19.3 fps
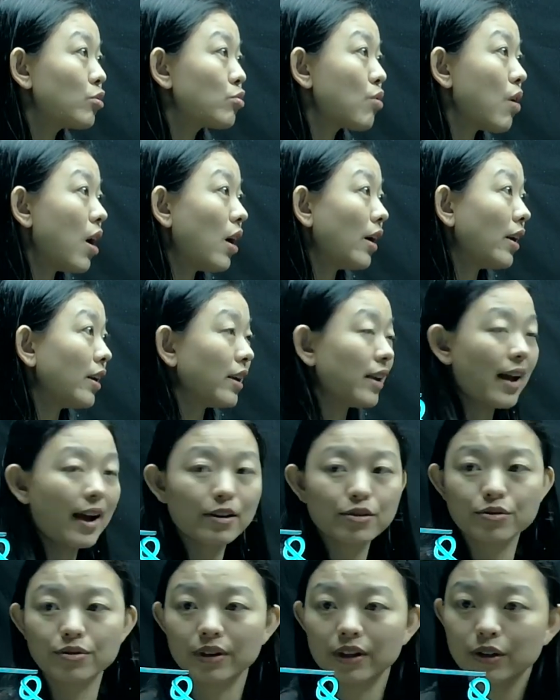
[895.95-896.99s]
quantity
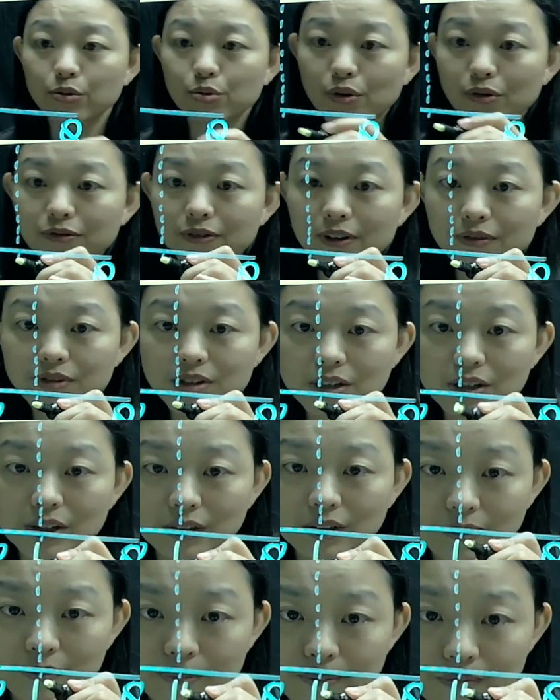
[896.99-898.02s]
actually equal
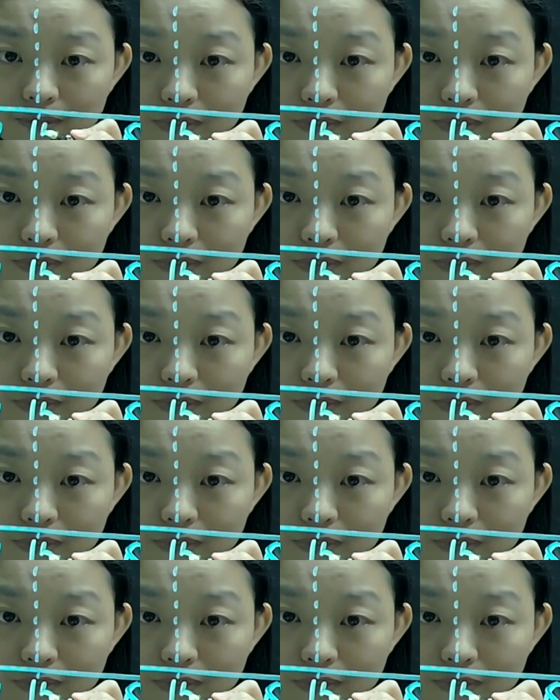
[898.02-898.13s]
15.